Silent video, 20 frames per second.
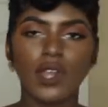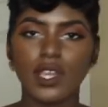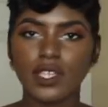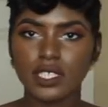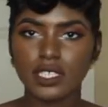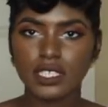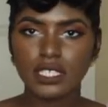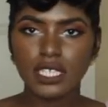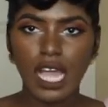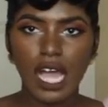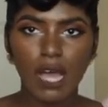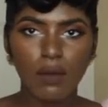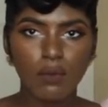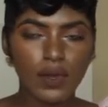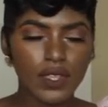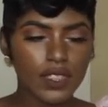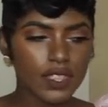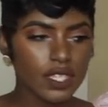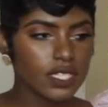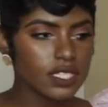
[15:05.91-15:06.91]
wear this top
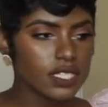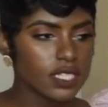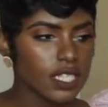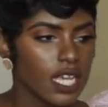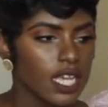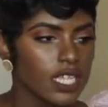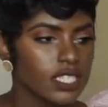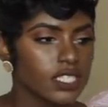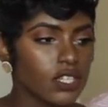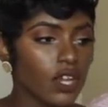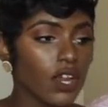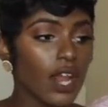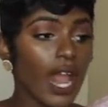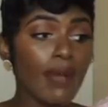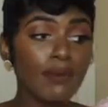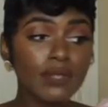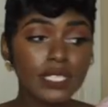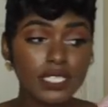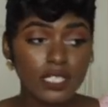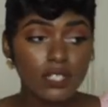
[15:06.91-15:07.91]
with this skirt.
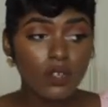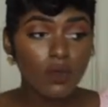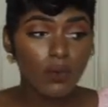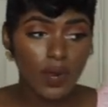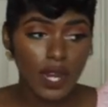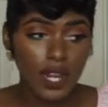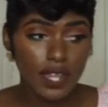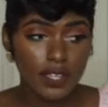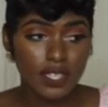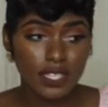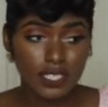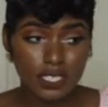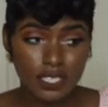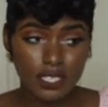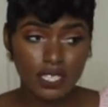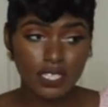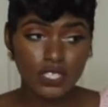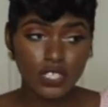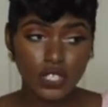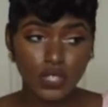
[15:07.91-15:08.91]
I will still wear this
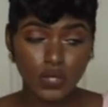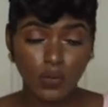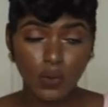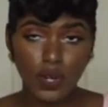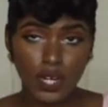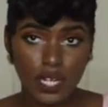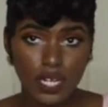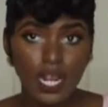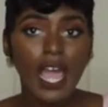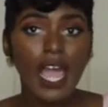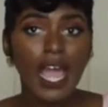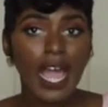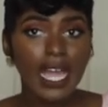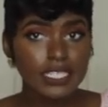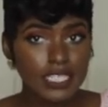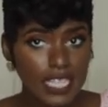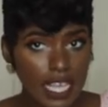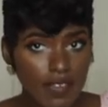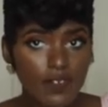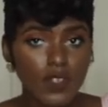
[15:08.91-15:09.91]
this short. I
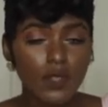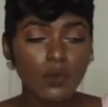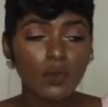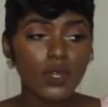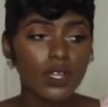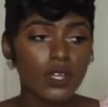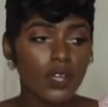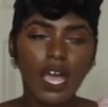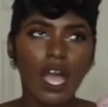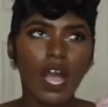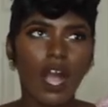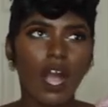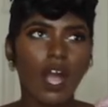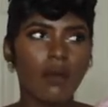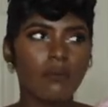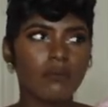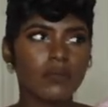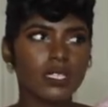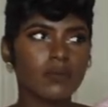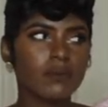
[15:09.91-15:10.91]
definitely will.
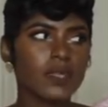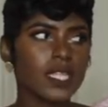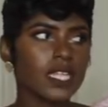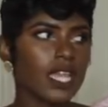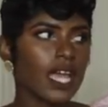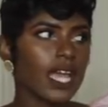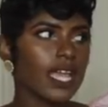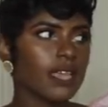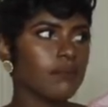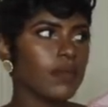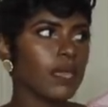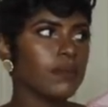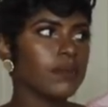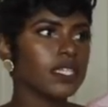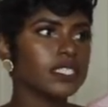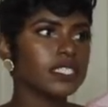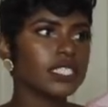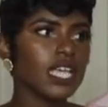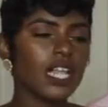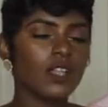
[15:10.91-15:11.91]
Um, something like maybe
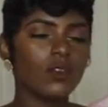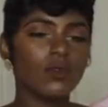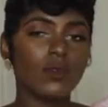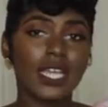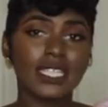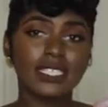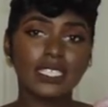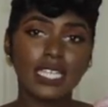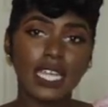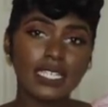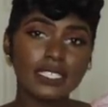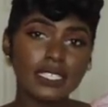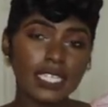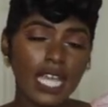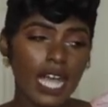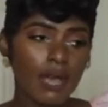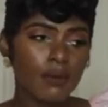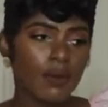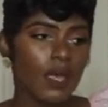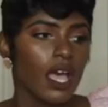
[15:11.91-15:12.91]
a solid red tank
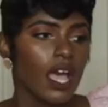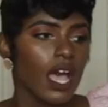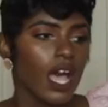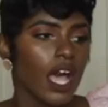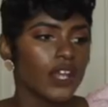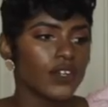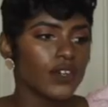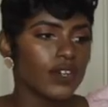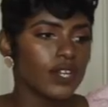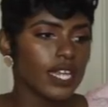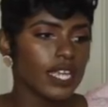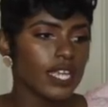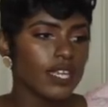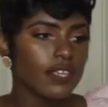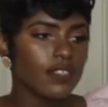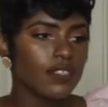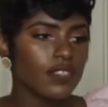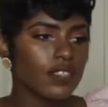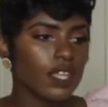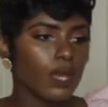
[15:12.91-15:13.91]
top
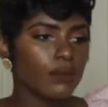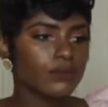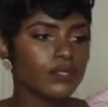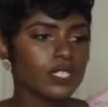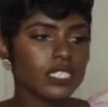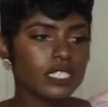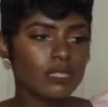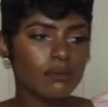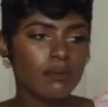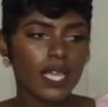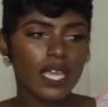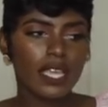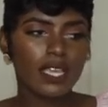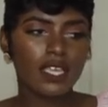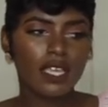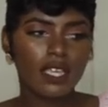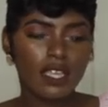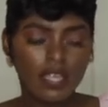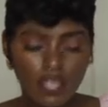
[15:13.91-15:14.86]
underneath um, just to make